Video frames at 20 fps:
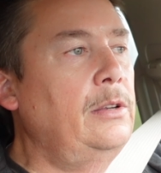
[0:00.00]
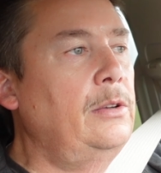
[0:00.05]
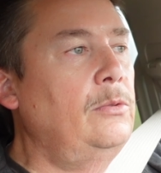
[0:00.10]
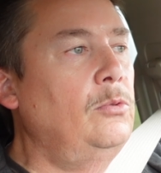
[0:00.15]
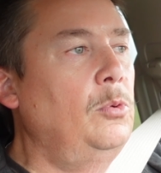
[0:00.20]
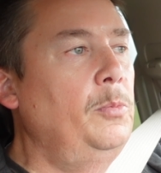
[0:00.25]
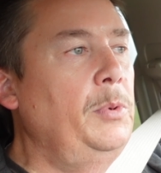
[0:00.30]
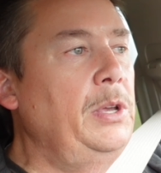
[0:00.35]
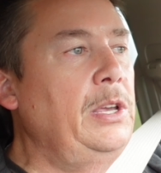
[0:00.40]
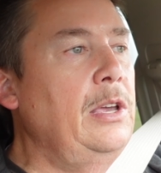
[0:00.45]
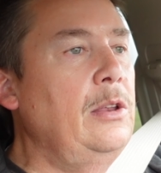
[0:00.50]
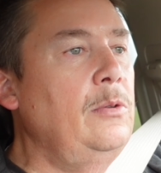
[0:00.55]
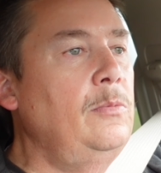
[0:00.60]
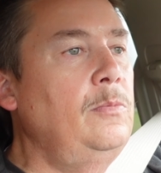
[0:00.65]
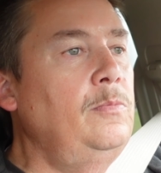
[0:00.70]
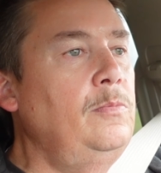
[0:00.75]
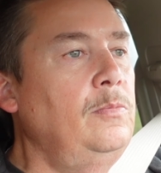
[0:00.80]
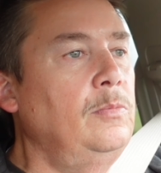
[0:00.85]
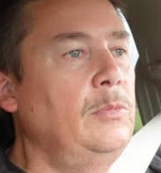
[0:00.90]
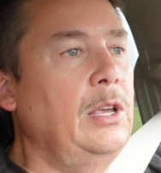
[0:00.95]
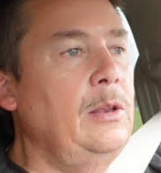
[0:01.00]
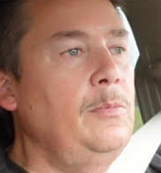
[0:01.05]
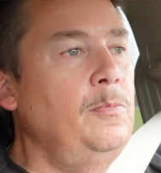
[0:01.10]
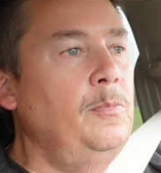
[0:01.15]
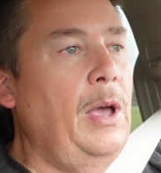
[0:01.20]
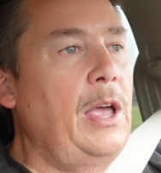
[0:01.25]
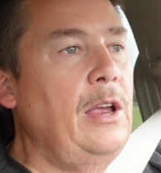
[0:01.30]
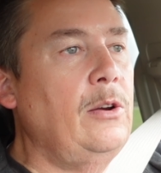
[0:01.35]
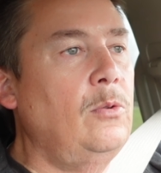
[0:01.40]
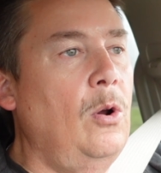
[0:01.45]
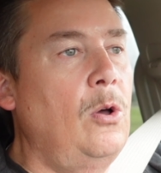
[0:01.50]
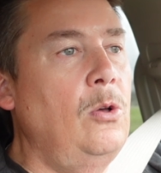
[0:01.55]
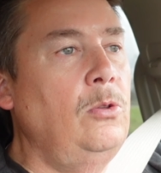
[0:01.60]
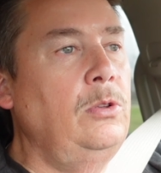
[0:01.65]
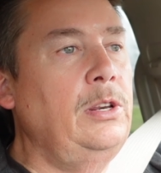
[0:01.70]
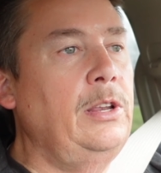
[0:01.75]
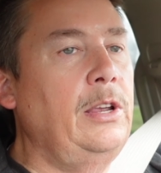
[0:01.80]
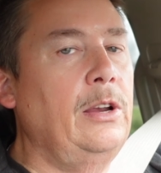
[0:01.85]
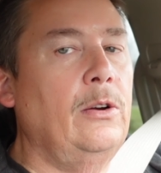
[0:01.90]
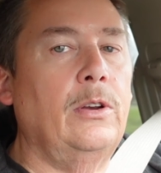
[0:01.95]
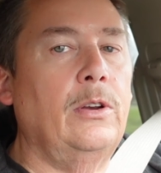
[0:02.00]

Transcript: we'll be getting back rolling here